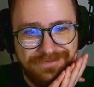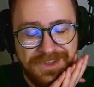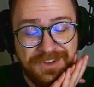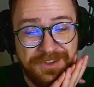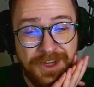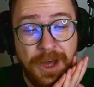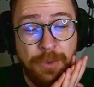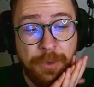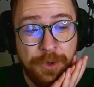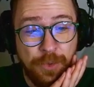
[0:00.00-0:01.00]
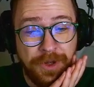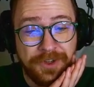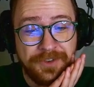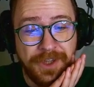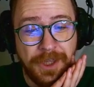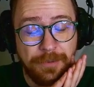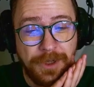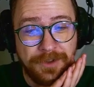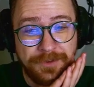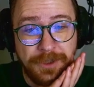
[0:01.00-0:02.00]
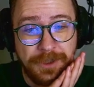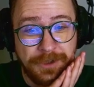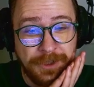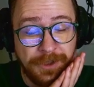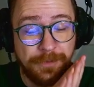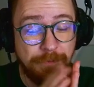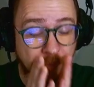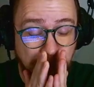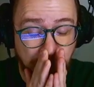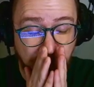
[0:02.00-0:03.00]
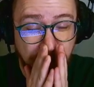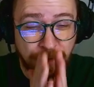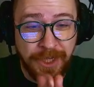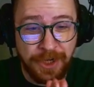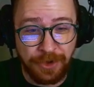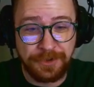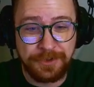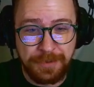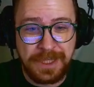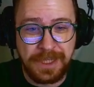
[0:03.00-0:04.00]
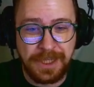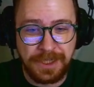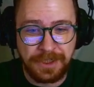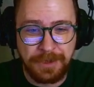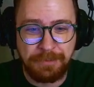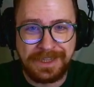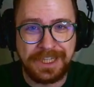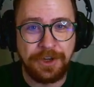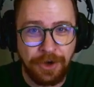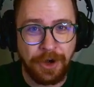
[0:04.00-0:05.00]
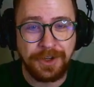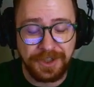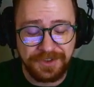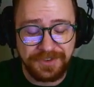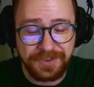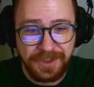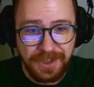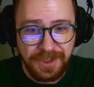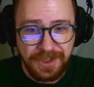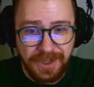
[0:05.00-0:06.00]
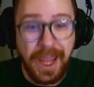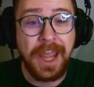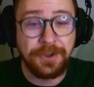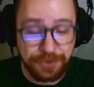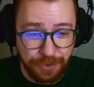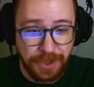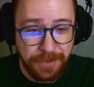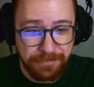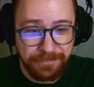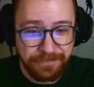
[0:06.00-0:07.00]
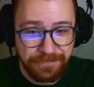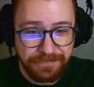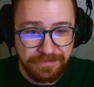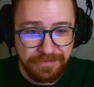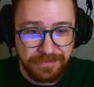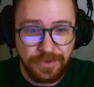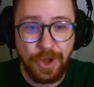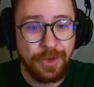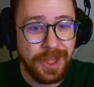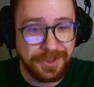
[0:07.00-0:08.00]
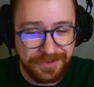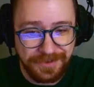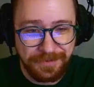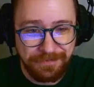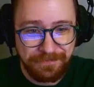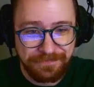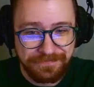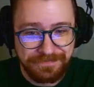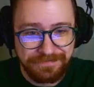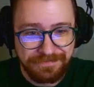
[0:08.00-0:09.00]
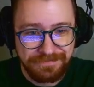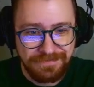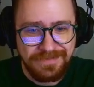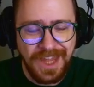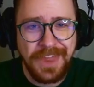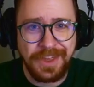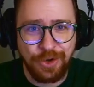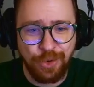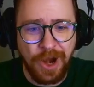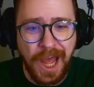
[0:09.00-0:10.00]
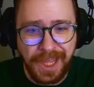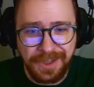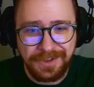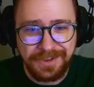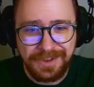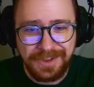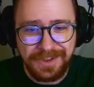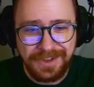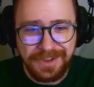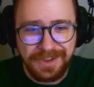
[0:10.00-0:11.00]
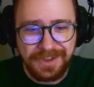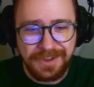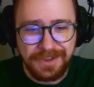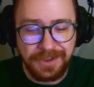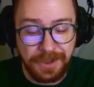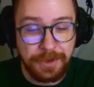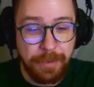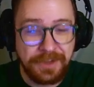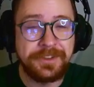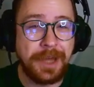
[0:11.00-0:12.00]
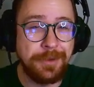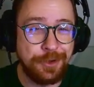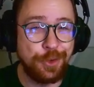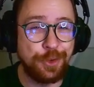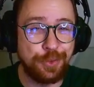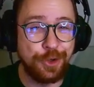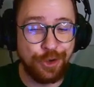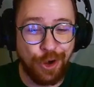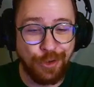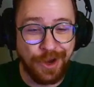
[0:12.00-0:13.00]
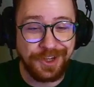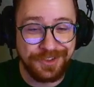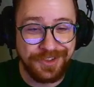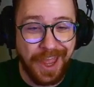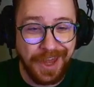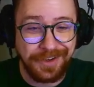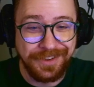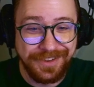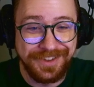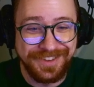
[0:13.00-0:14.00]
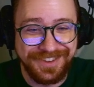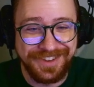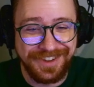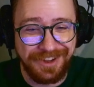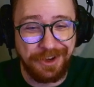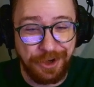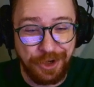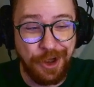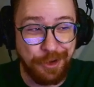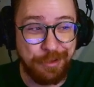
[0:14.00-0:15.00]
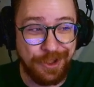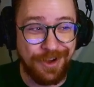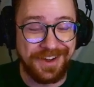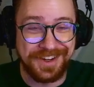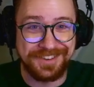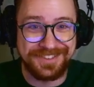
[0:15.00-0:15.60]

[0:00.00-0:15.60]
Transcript: it's not what we want to see, because the real kicker is to be in complete darkness and scream. No lights. And then cry. The best time to do it is when you're already sad. You know, to be honest.